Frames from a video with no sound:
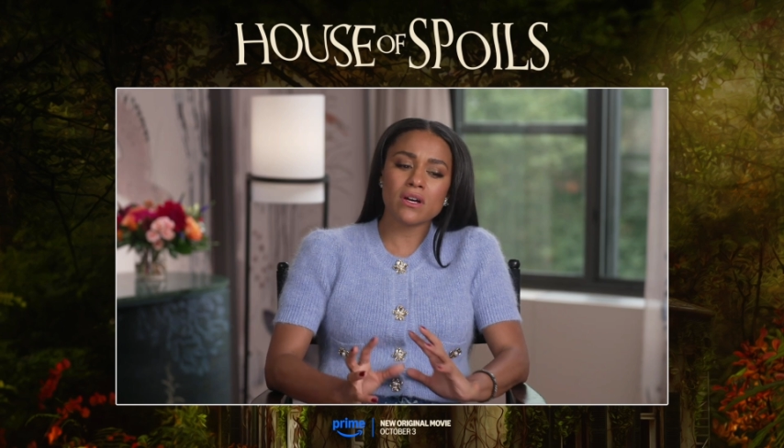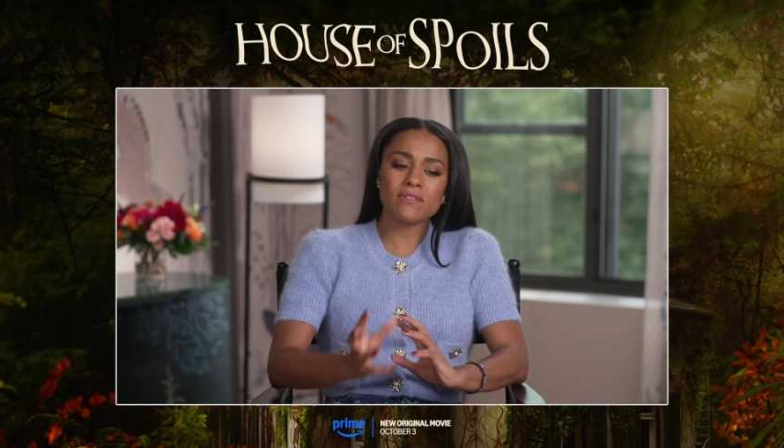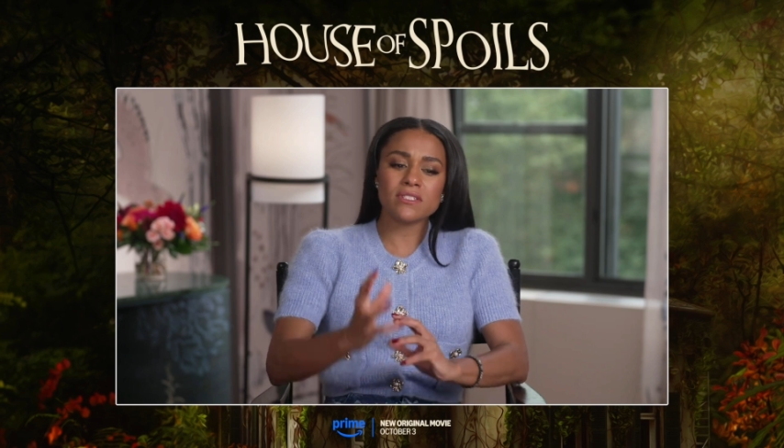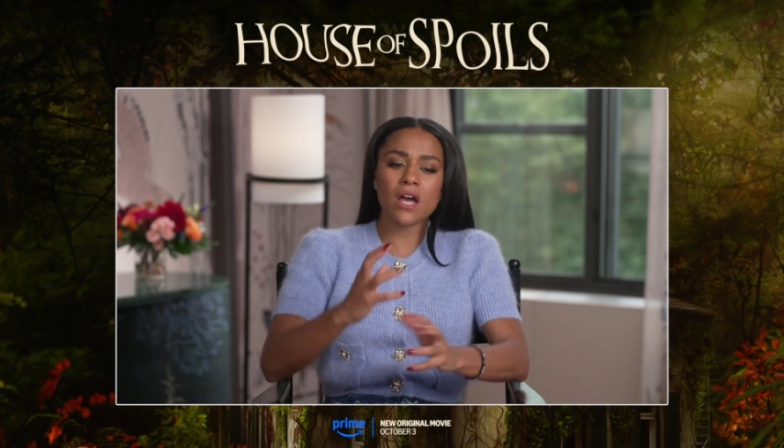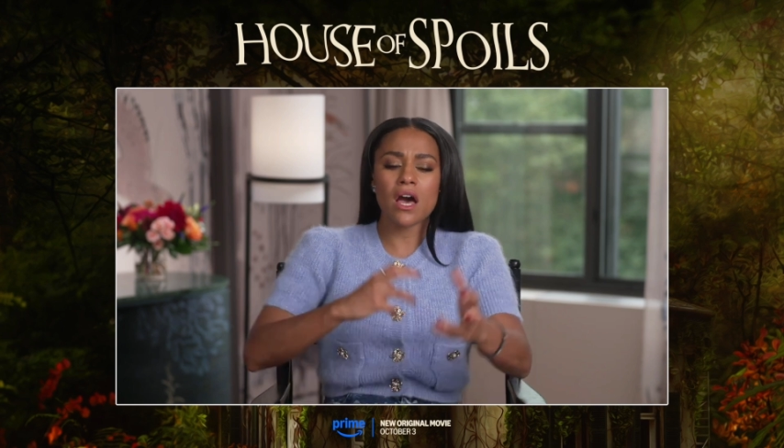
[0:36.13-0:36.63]

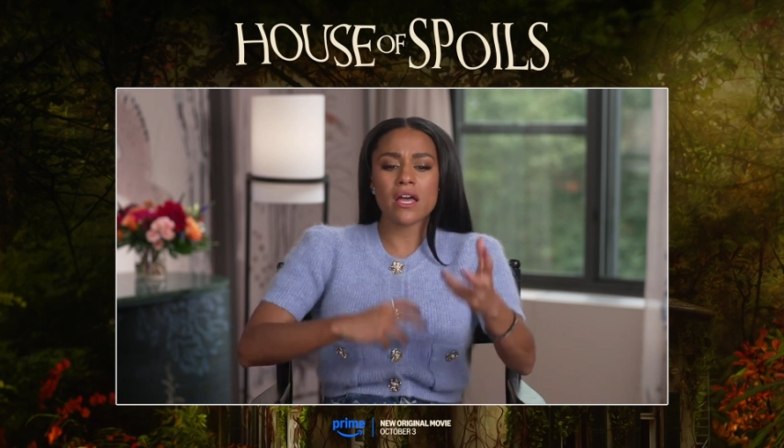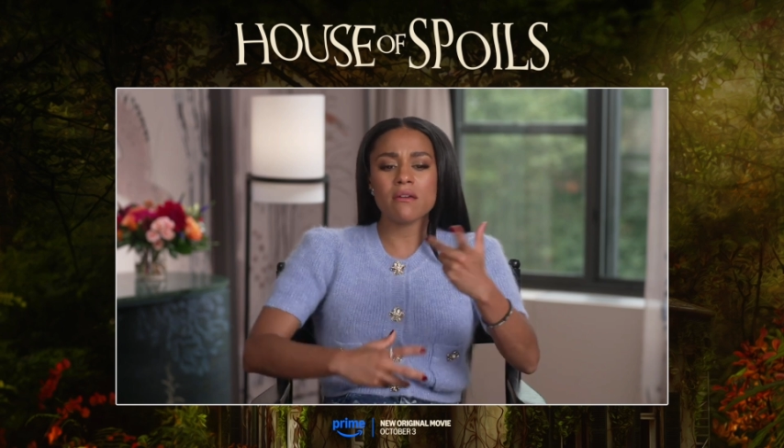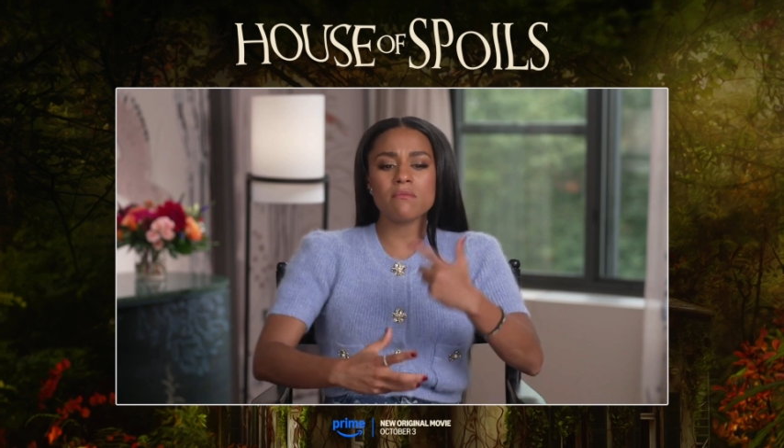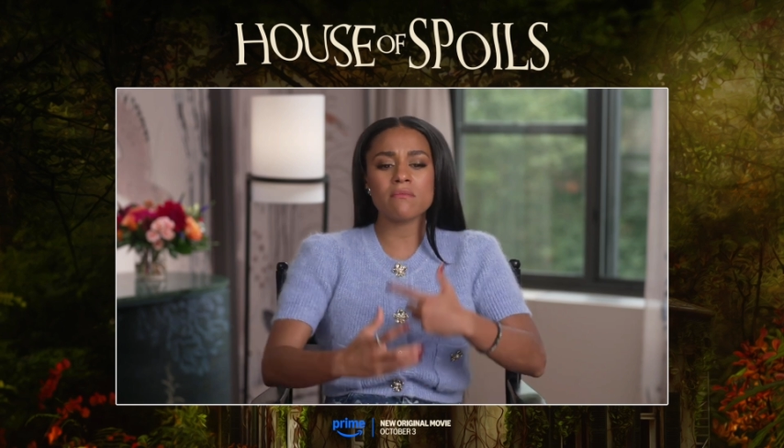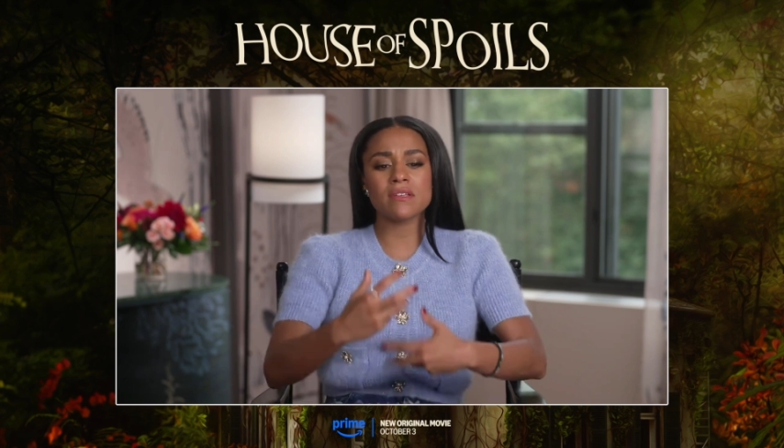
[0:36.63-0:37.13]
of a
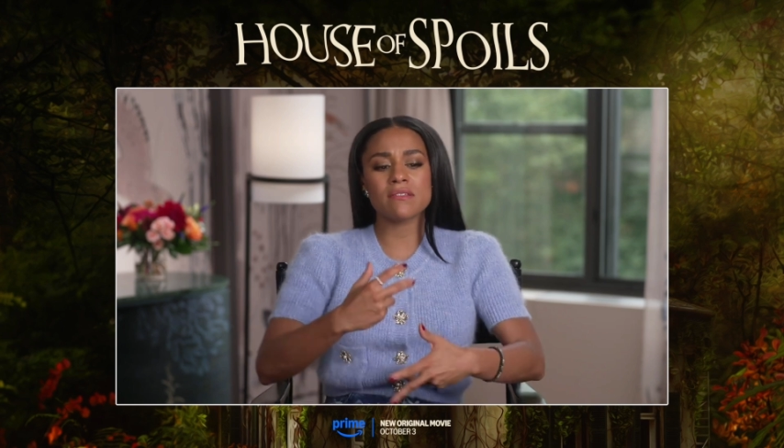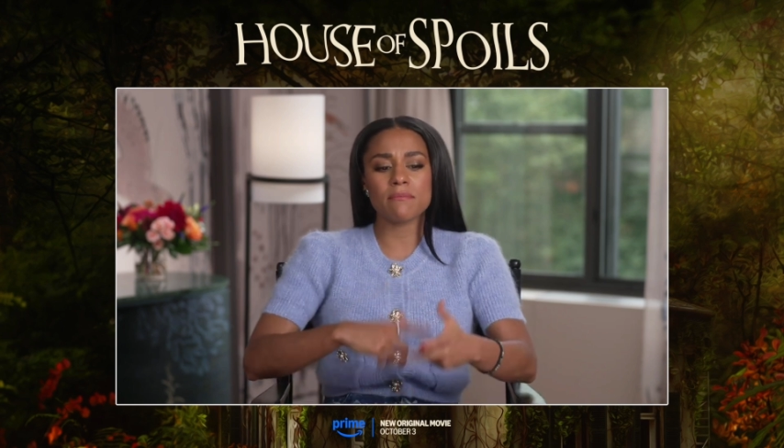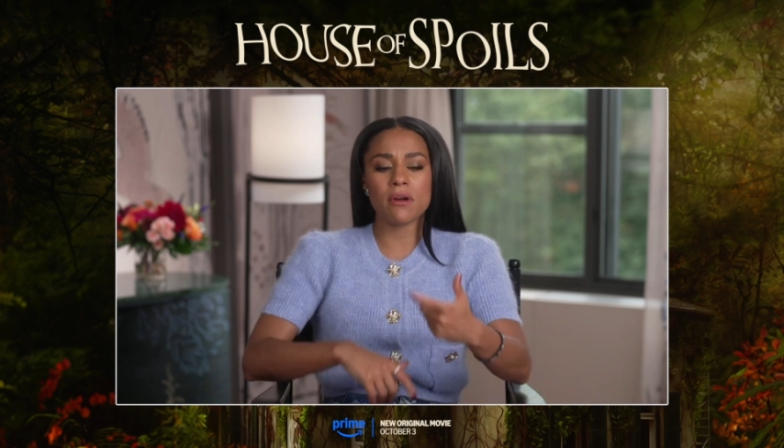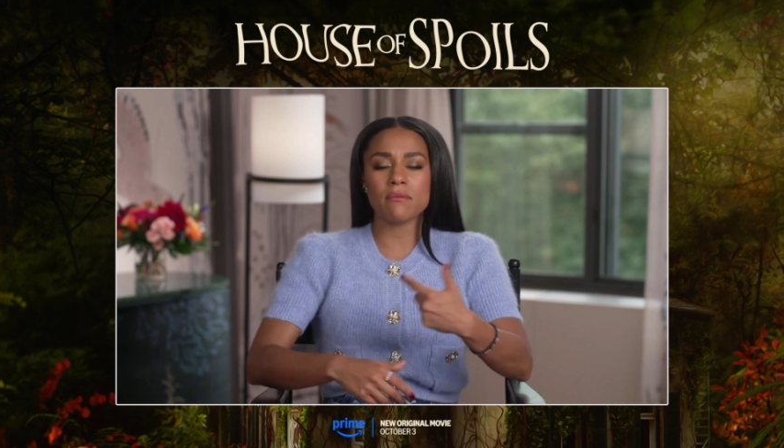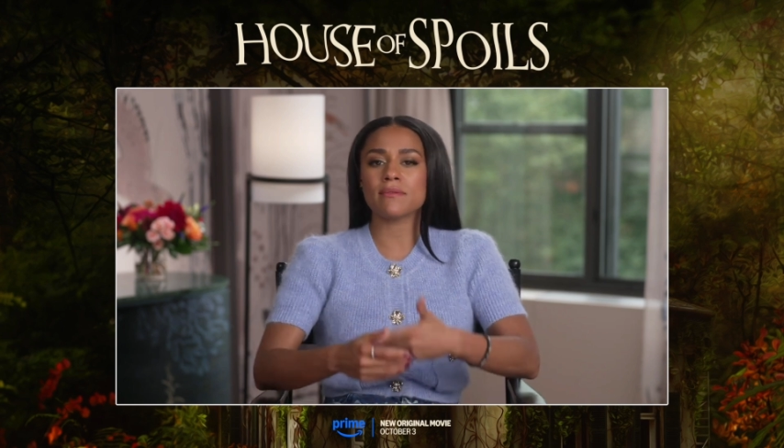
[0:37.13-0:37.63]
time as I
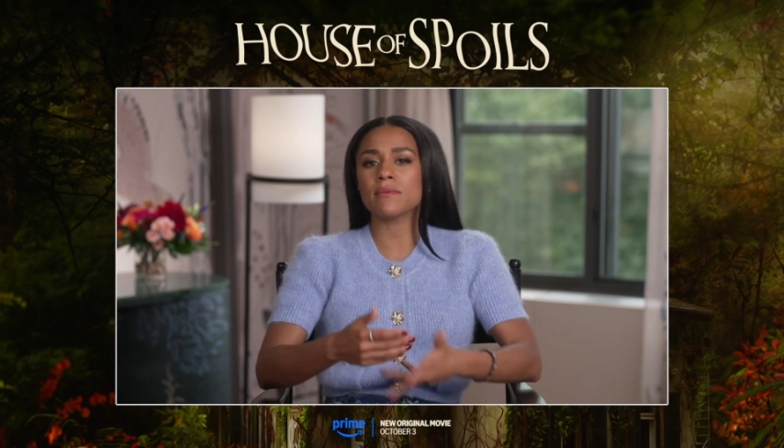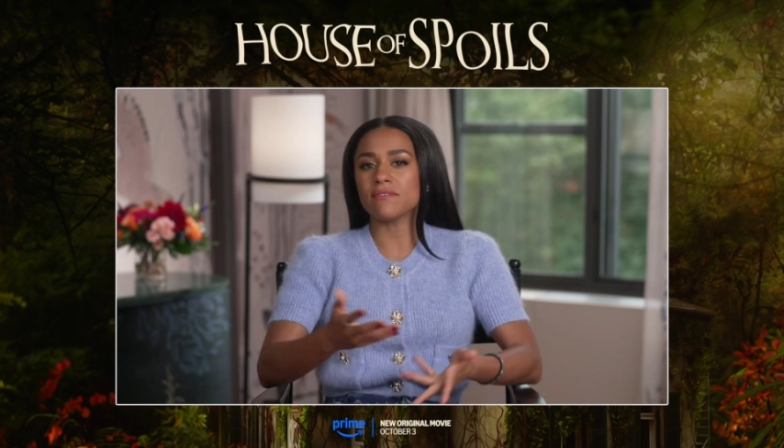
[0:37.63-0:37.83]
probably